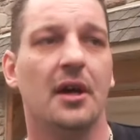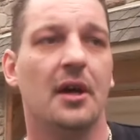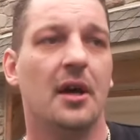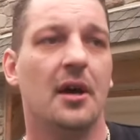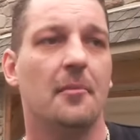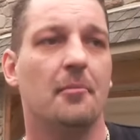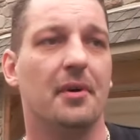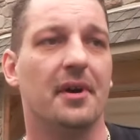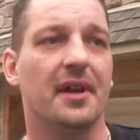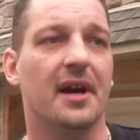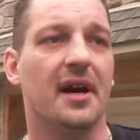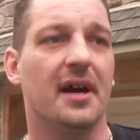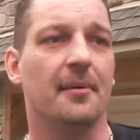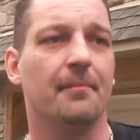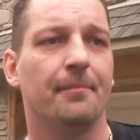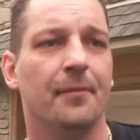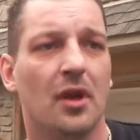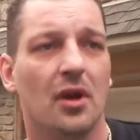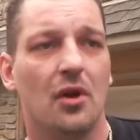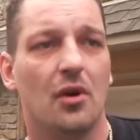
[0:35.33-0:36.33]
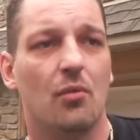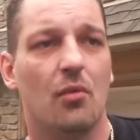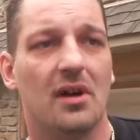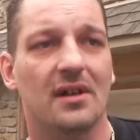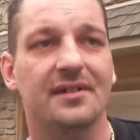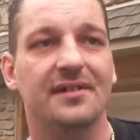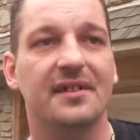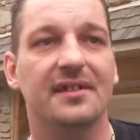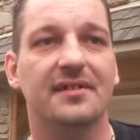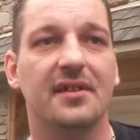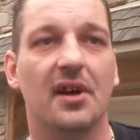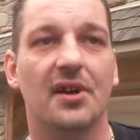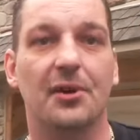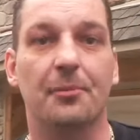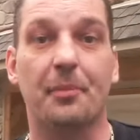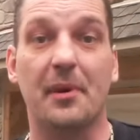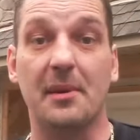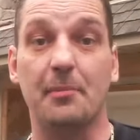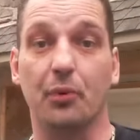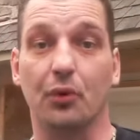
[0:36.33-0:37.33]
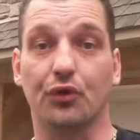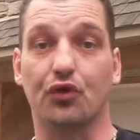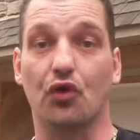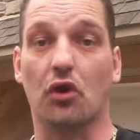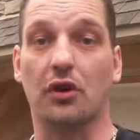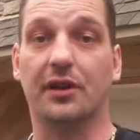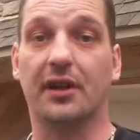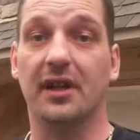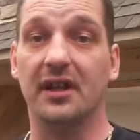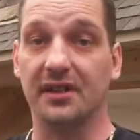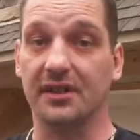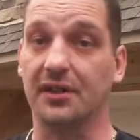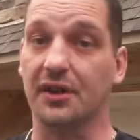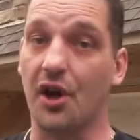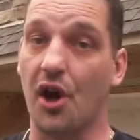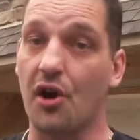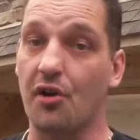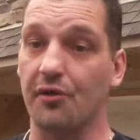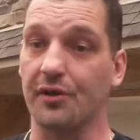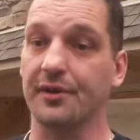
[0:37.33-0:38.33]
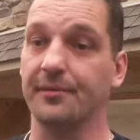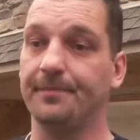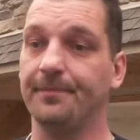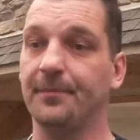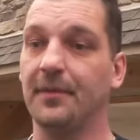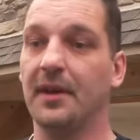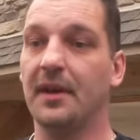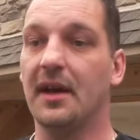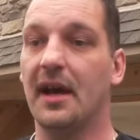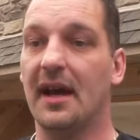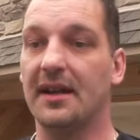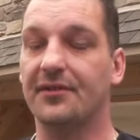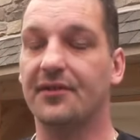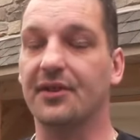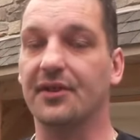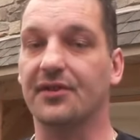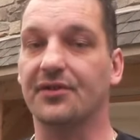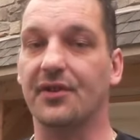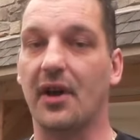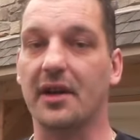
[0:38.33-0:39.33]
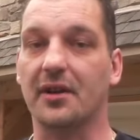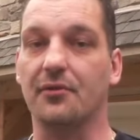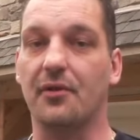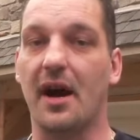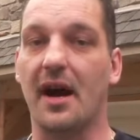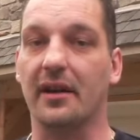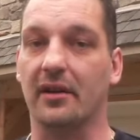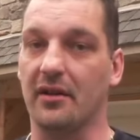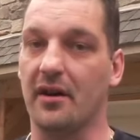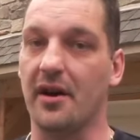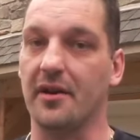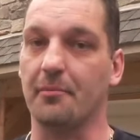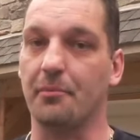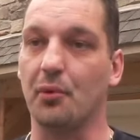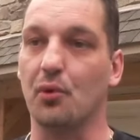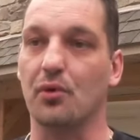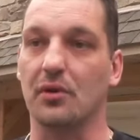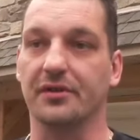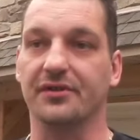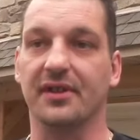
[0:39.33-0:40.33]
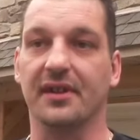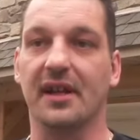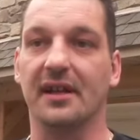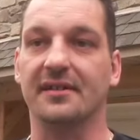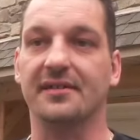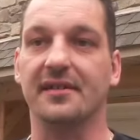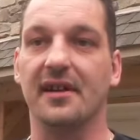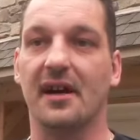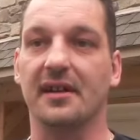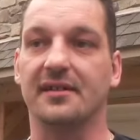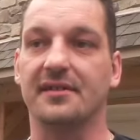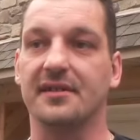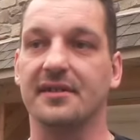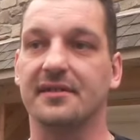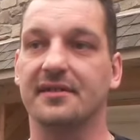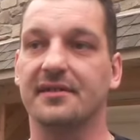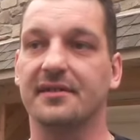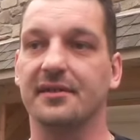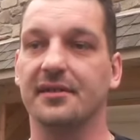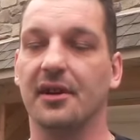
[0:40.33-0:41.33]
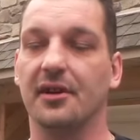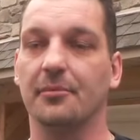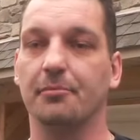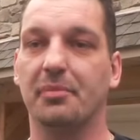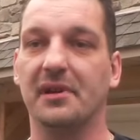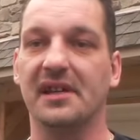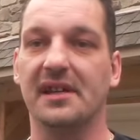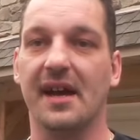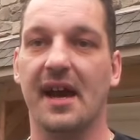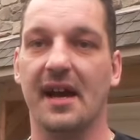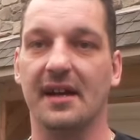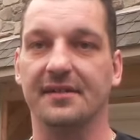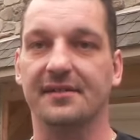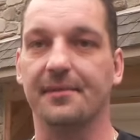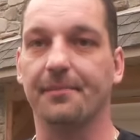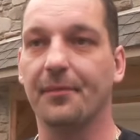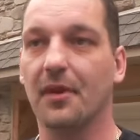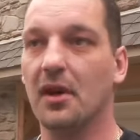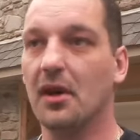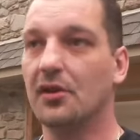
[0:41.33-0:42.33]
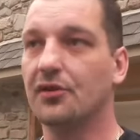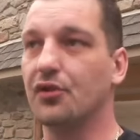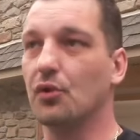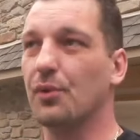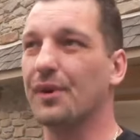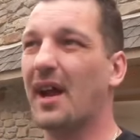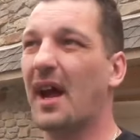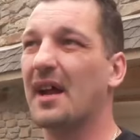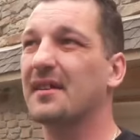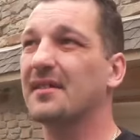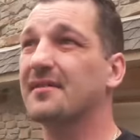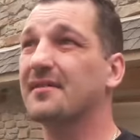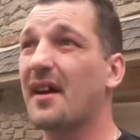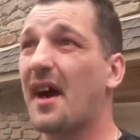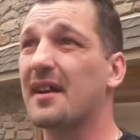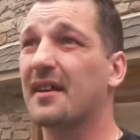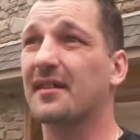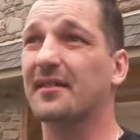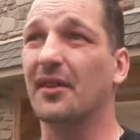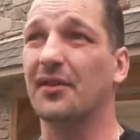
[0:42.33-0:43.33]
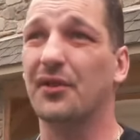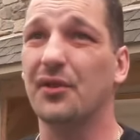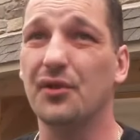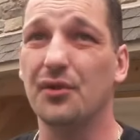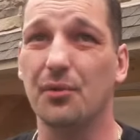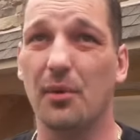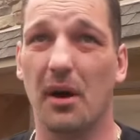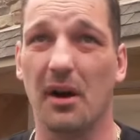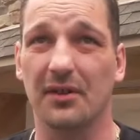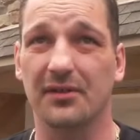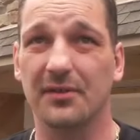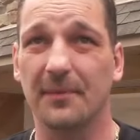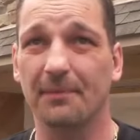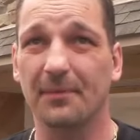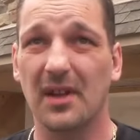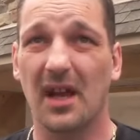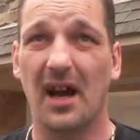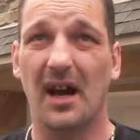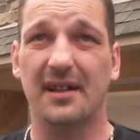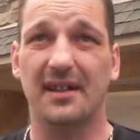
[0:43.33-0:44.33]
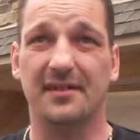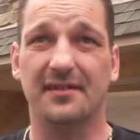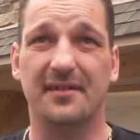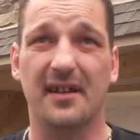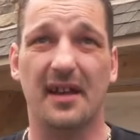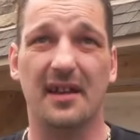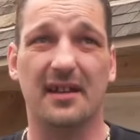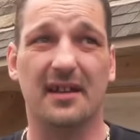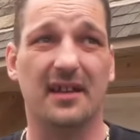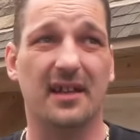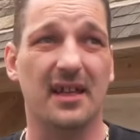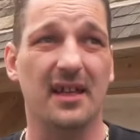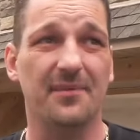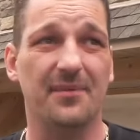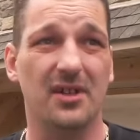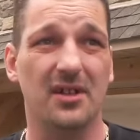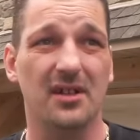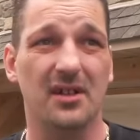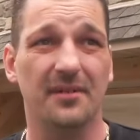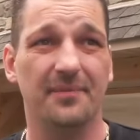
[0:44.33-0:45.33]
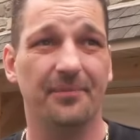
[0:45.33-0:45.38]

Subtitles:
But once these 100 people start getting going, that's going to cycle out a lot of boards, and that's not just, BS. So what I decided to do was, I decided to give you